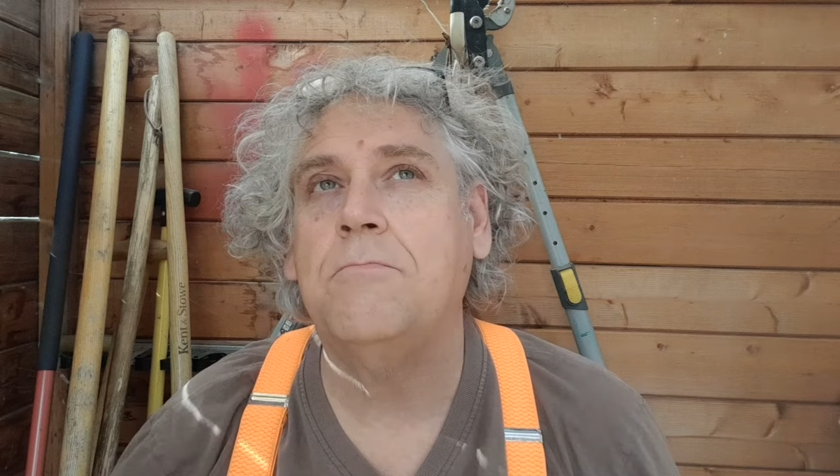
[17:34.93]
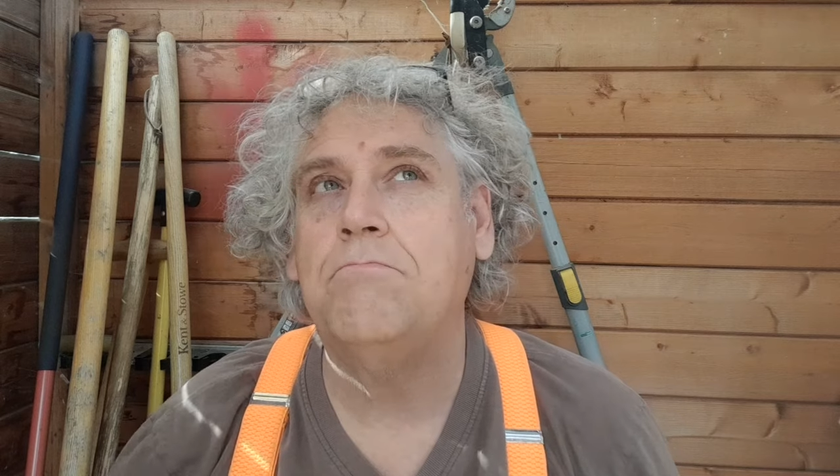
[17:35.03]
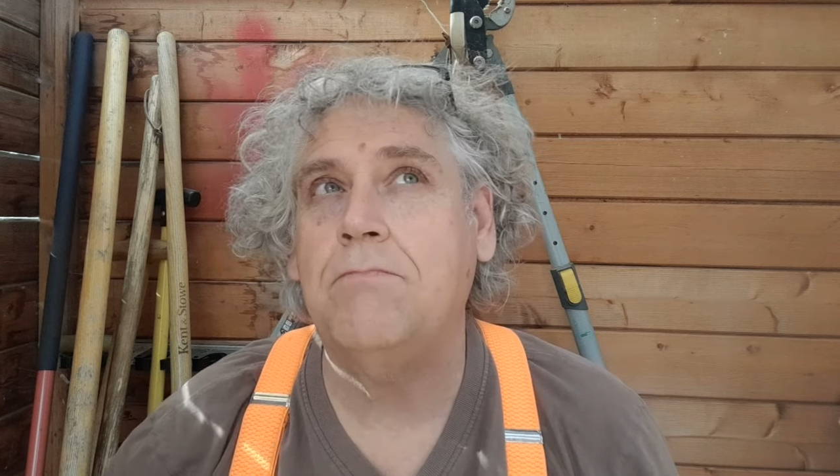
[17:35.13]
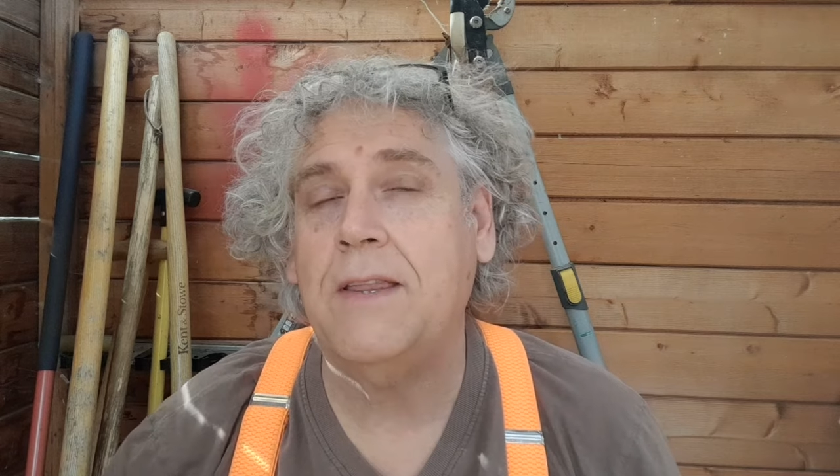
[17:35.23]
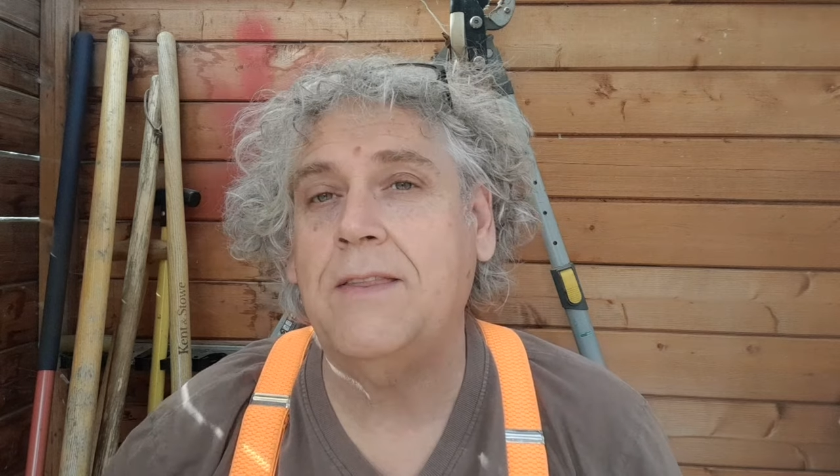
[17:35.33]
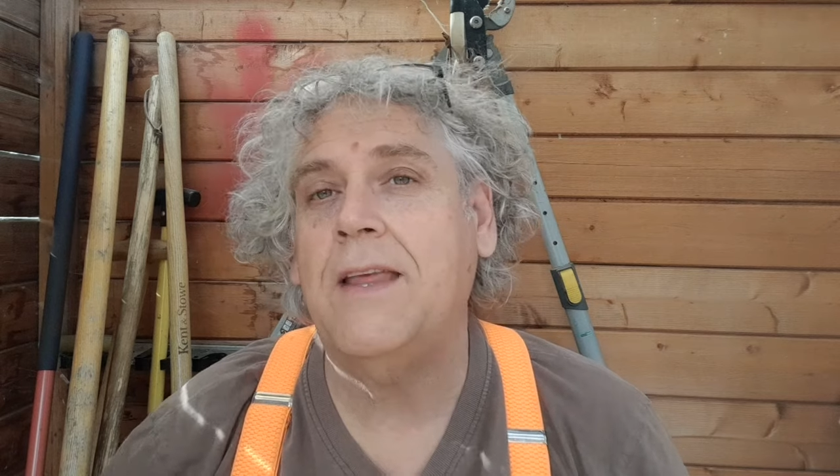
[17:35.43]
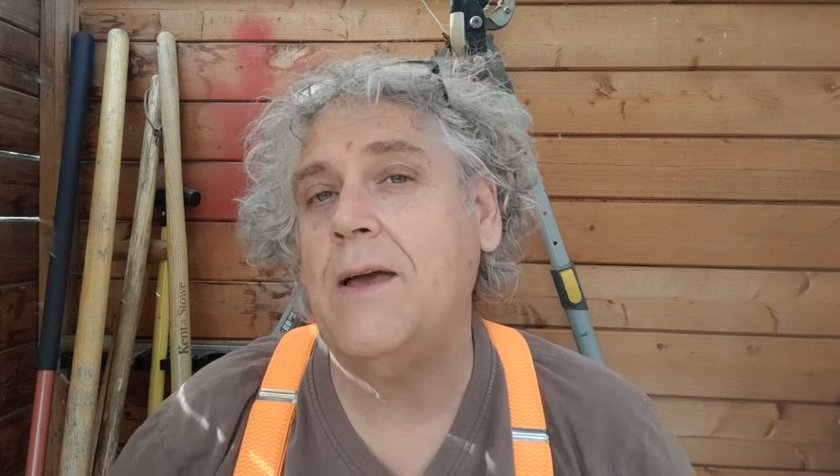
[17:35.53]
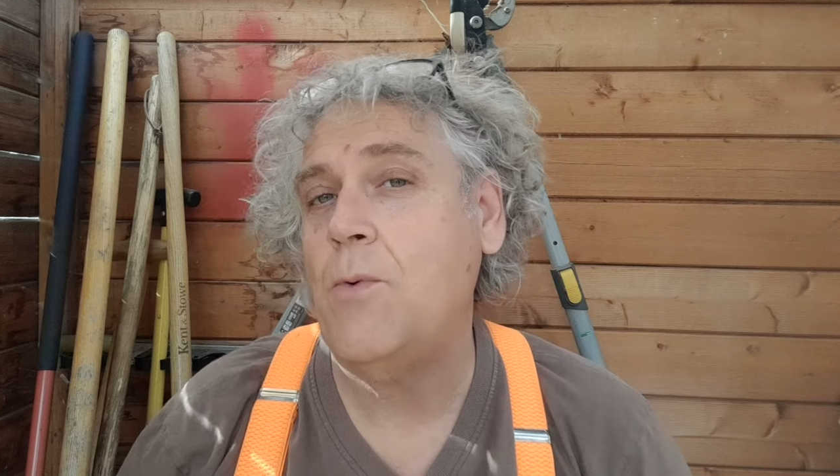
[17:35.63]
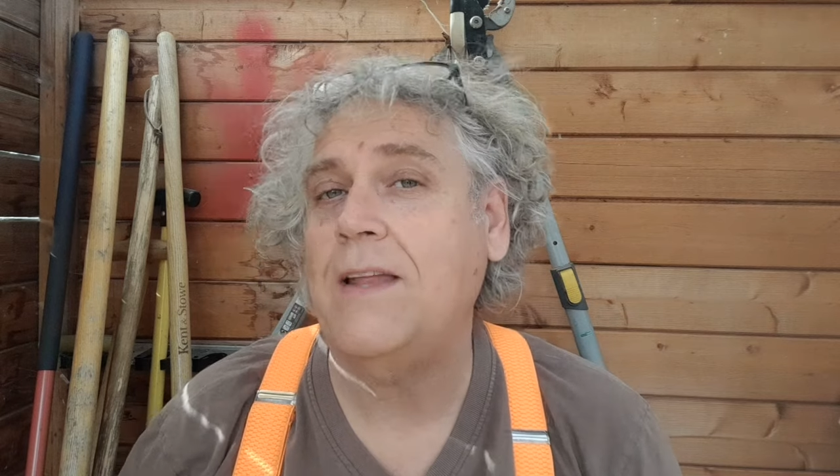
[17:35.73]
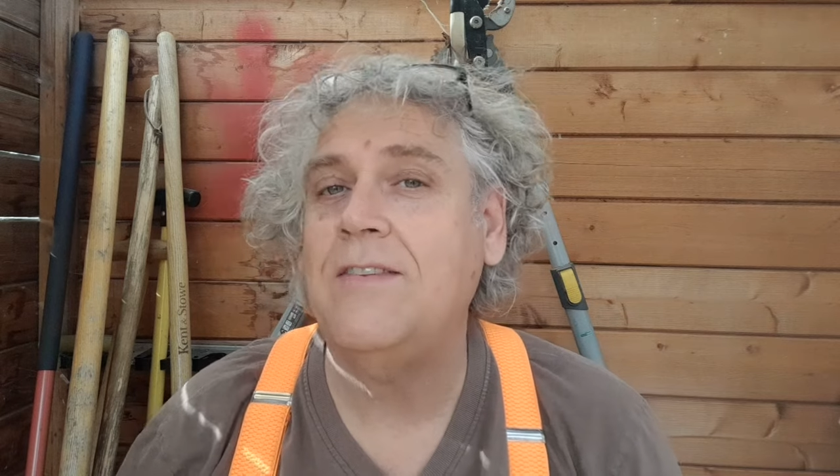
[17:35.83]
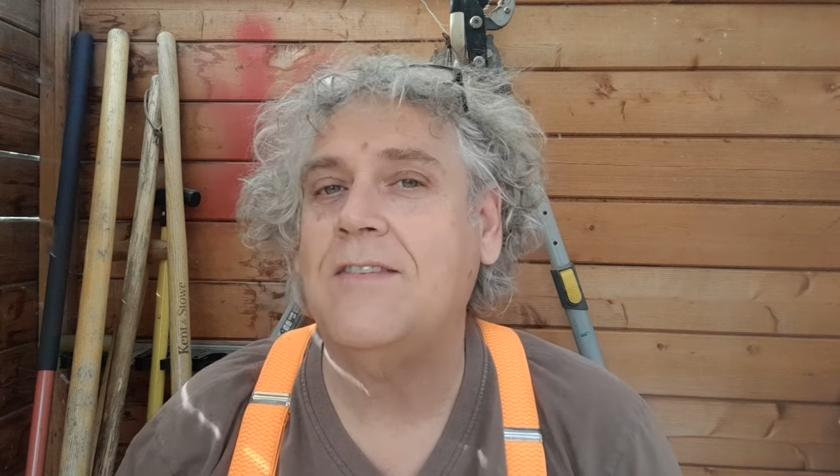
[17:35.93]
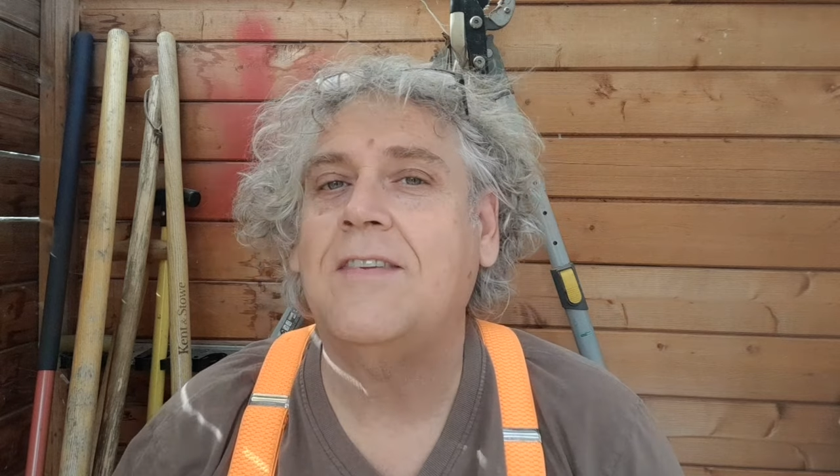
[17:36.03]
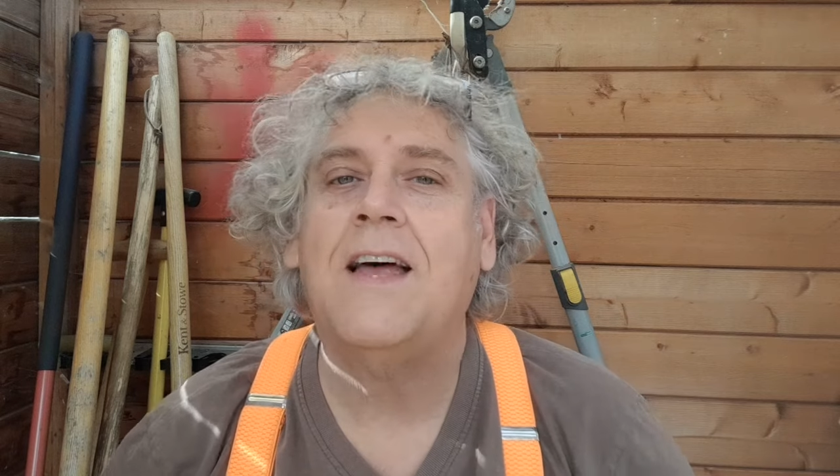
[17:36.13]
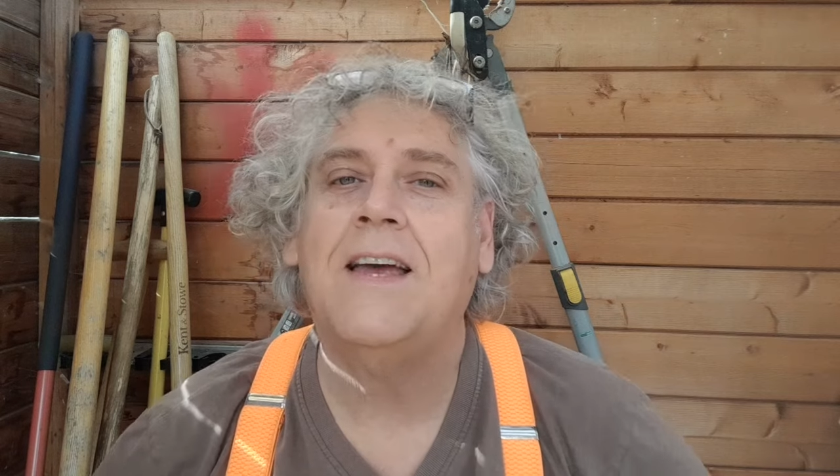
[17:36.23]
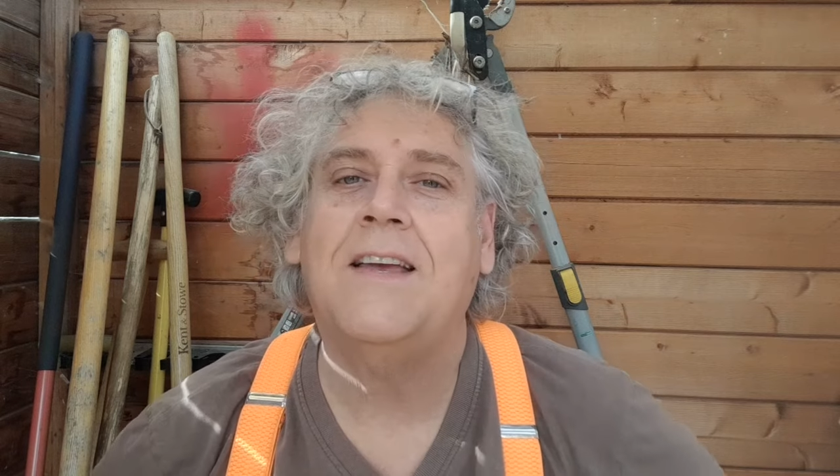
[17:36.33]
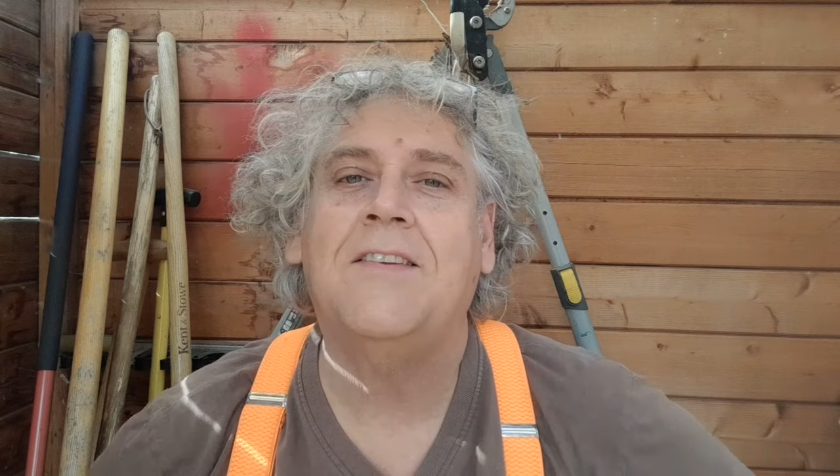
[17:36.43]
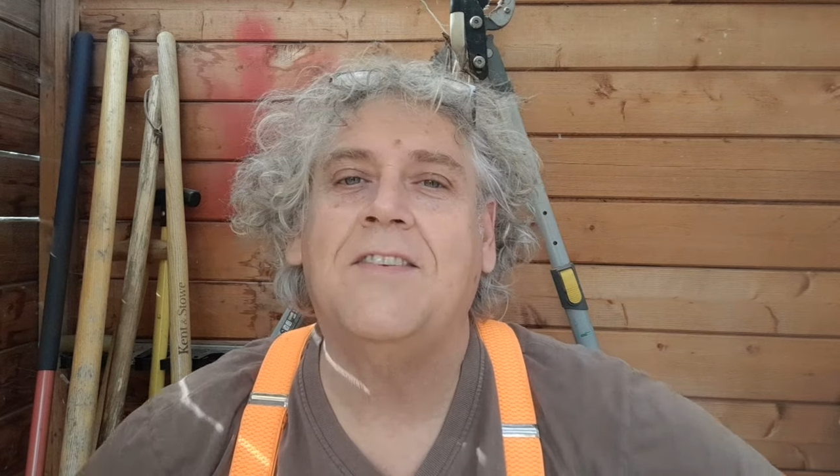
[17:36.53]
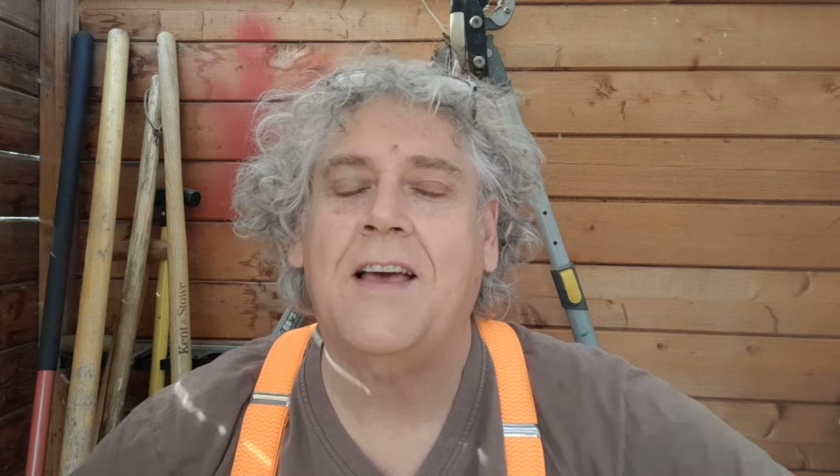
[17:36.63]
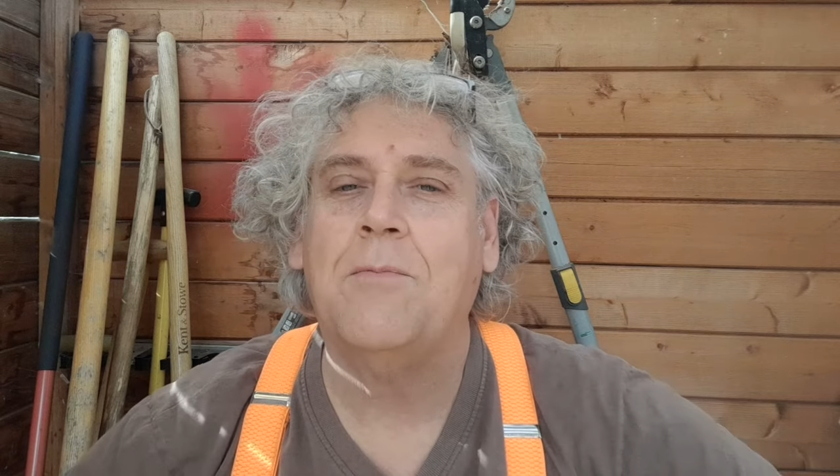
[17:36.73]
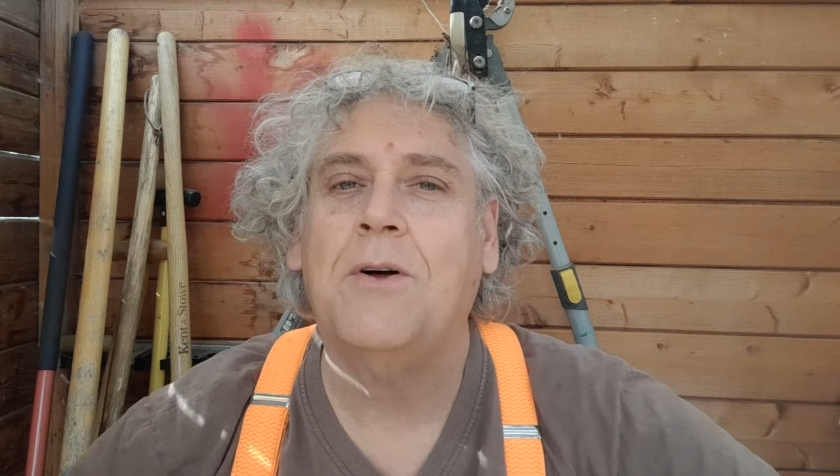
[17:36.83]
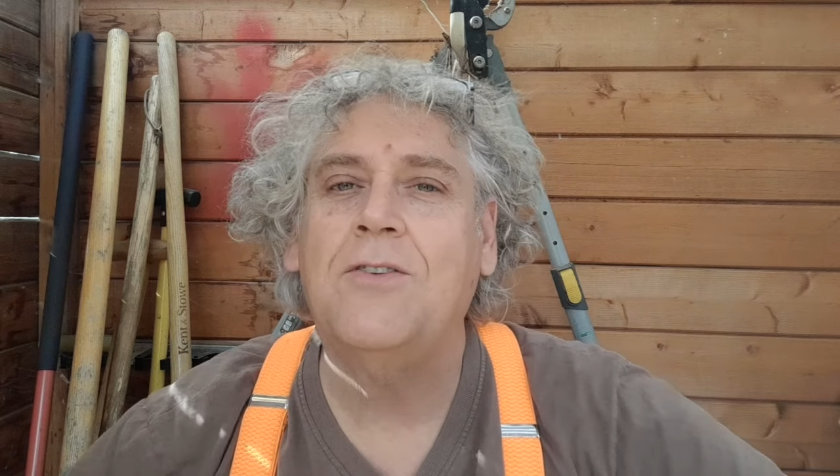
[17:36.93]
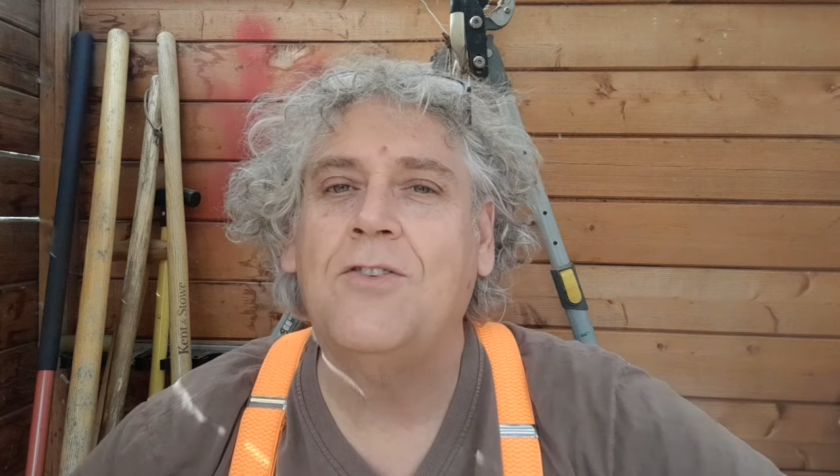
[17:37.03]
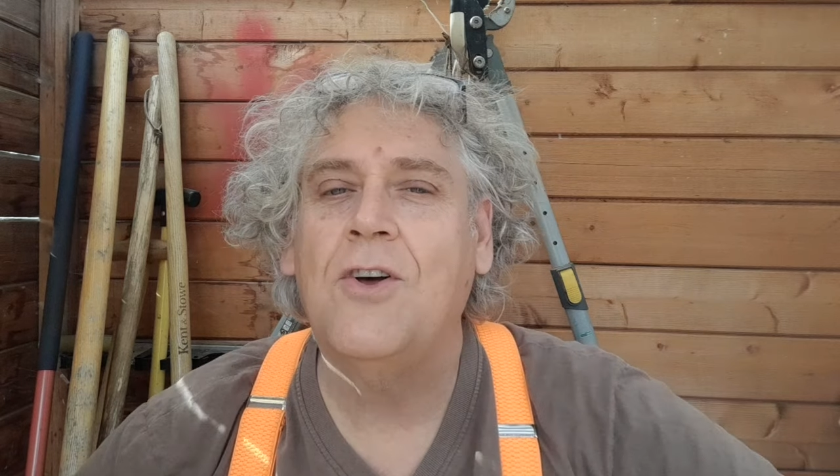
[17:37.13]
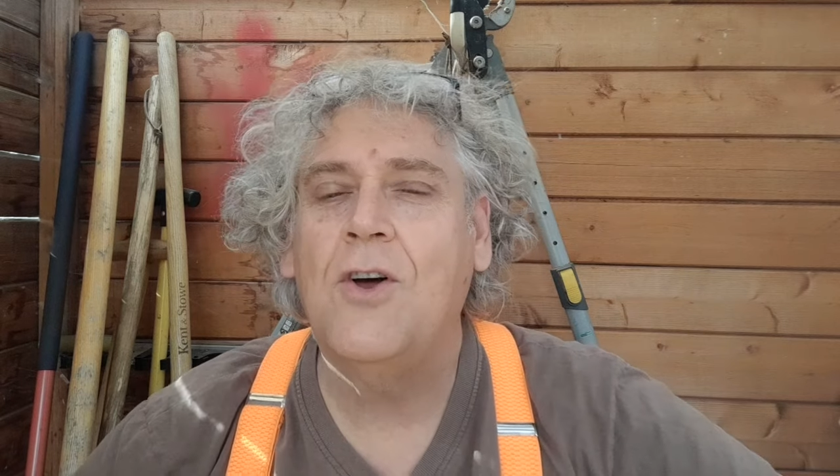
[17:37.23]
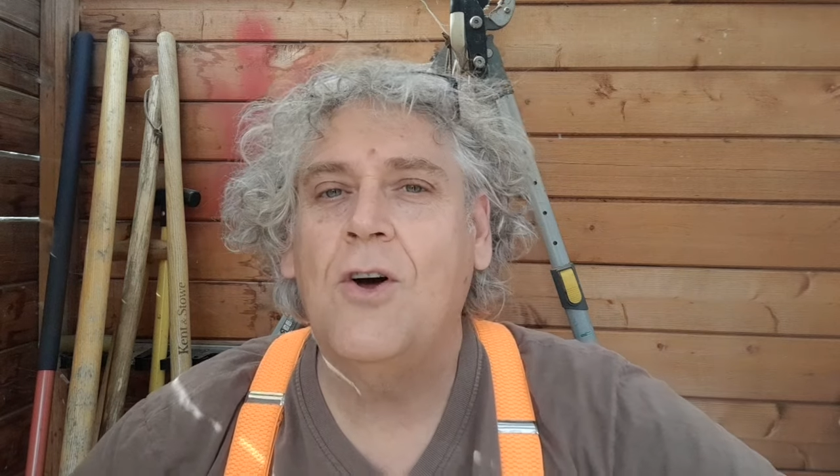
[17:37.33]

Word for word: Monday-Wednesday segment